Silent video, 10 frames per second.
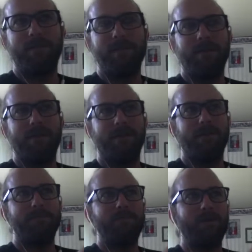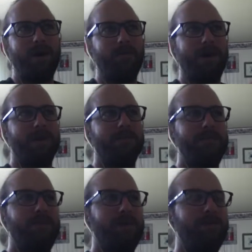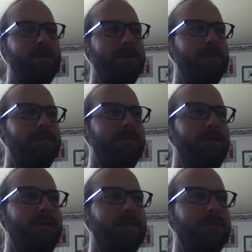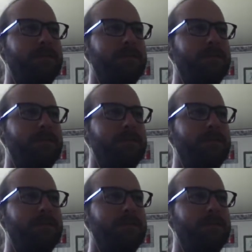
So I might give it to you then, but no.